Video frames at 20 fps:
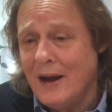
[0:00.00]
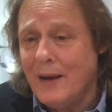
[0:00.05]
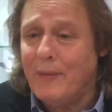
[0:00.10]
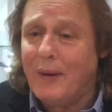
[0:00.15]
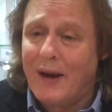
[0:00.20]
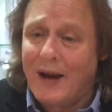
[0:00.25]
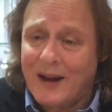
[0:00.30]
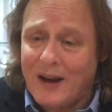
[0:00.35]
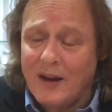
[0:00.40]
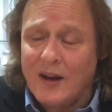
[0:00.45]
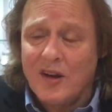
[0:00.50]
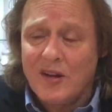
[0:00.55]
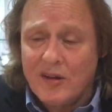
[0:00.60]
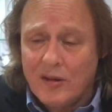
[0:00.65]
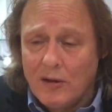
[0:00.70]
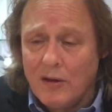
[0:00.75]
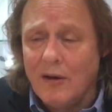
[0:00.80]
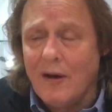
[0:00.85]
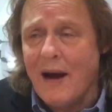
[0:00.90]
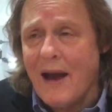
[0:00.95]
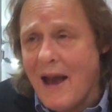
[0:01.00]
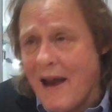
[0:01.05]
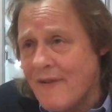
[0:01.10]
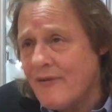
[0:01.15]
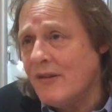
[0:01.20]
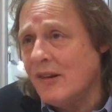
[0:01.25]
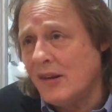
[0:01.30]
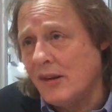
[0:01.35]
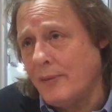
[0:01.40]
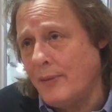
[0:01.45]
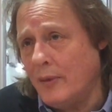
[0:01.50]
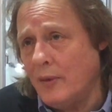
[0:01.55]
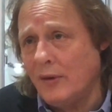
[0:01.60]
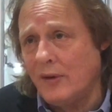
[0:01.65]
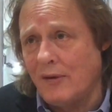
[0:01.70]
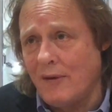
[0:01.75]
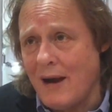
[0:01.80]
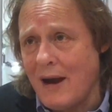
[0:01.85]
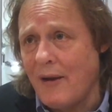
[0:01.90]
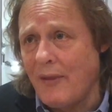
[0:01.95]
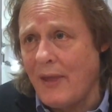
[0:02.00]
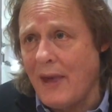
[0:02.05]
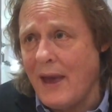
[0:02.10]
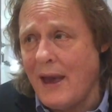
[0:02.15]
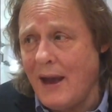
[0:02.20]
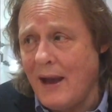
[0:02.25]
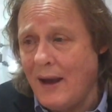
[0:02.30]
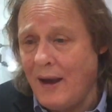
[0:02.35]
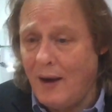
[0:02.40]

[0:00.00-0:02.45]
But I can assure every supporter out there,